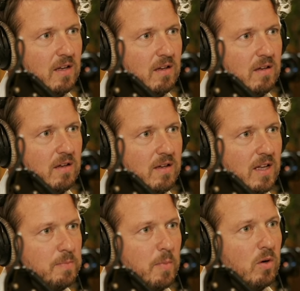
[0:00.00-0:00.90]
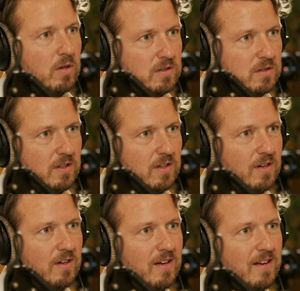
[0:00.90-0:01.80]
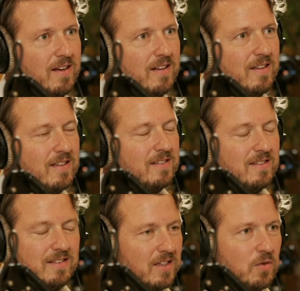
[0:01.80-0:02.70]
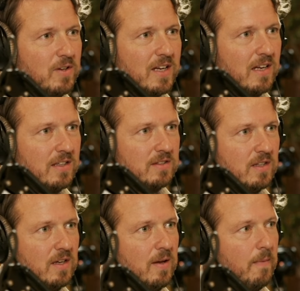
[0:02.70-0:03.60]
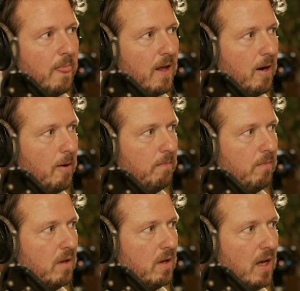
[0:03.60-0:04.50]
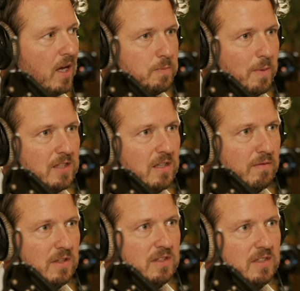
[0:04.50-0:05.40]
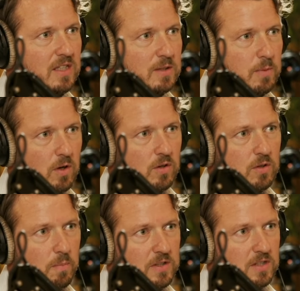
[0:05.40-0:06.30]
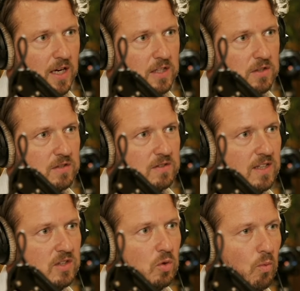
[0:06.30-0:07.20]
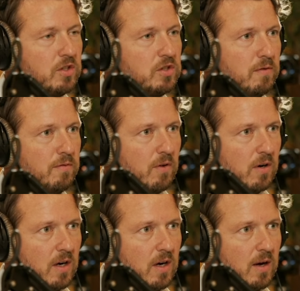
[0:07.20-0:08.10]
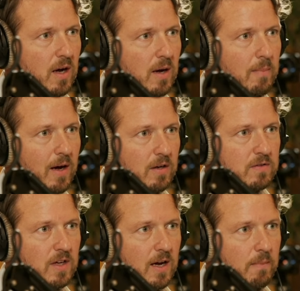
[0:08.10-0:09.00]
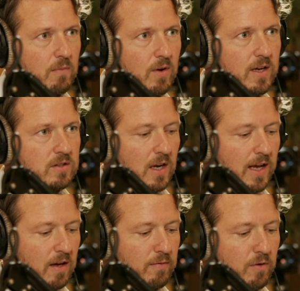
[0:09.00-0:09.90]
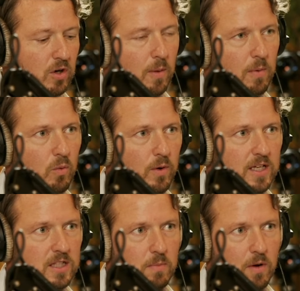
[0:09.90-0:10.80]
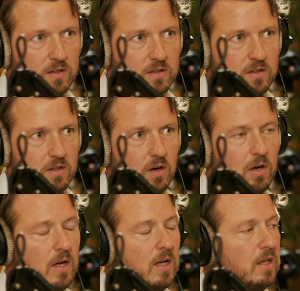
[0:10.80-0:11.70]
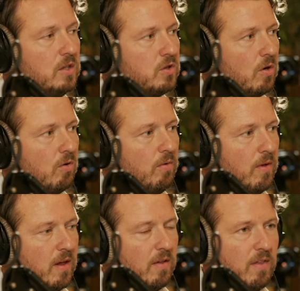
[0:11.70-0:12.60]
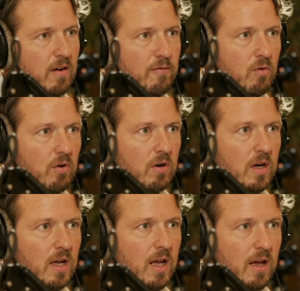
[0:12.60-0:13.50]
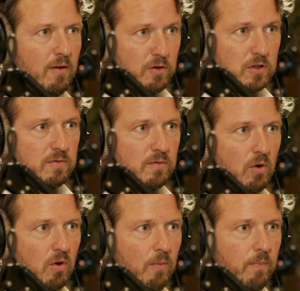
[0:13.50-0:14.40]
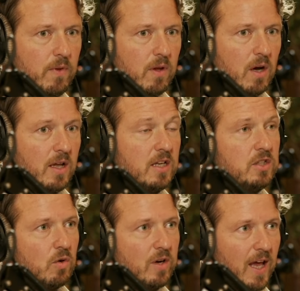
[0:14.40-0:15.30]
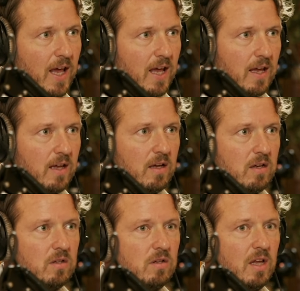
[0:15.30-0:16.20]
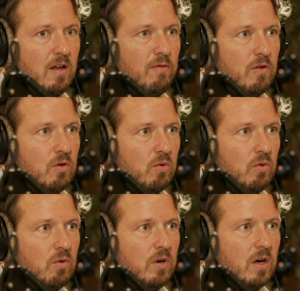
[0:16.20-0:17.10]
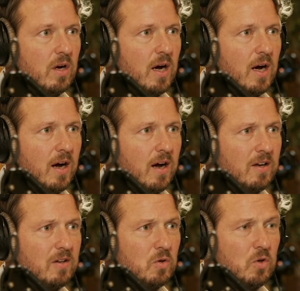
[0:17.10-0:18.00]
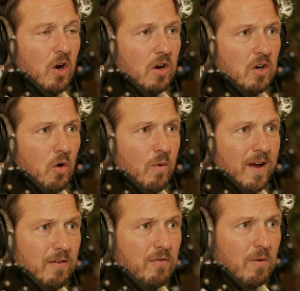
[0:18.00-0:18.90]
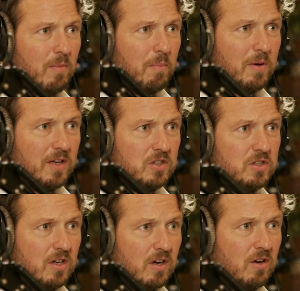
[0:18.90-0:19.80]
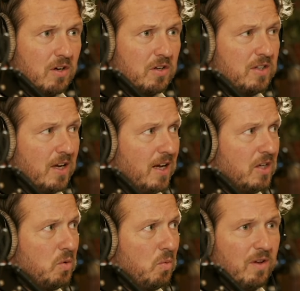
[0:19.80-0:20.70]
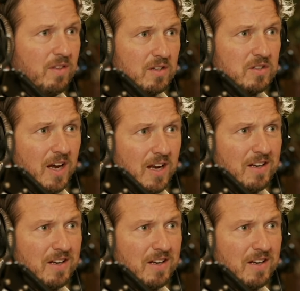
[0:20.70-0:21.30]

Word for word: Oh, yeah, no. That's bogus, you know. That that's ridiculous. No, yeah. um, especially VCs, but also business angels tend to watch you for a amount of time, right? So like of for course. a couple of weeks, months, you know. So therefore, first of all, it is okay if you uh, do not go away from a pitch or stage with a signed